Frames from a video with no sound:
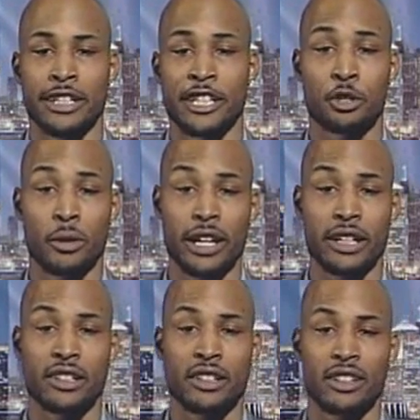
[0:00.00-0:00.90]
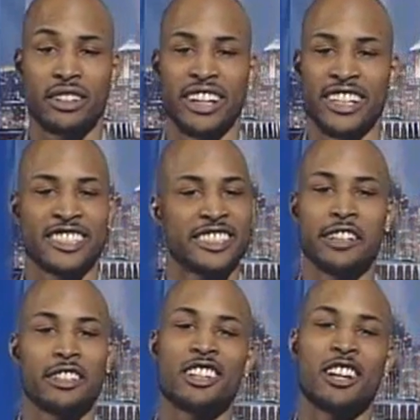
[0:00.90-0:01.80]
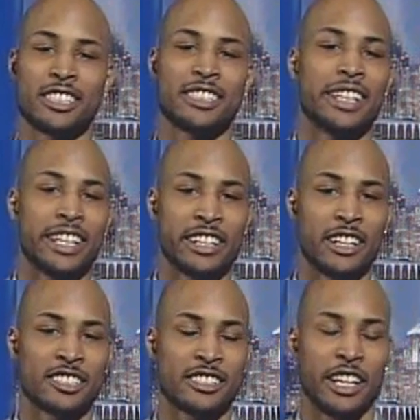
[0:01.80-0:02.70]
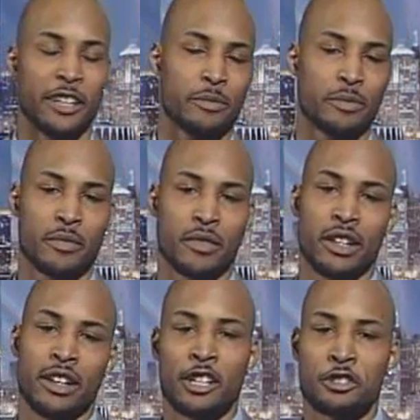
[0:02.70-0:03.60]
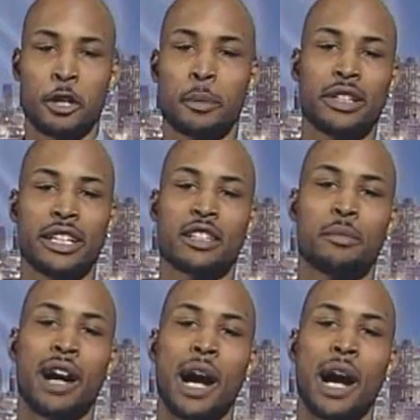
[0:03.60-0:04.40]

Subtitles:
Detroit is still the largest city in our state, tripling the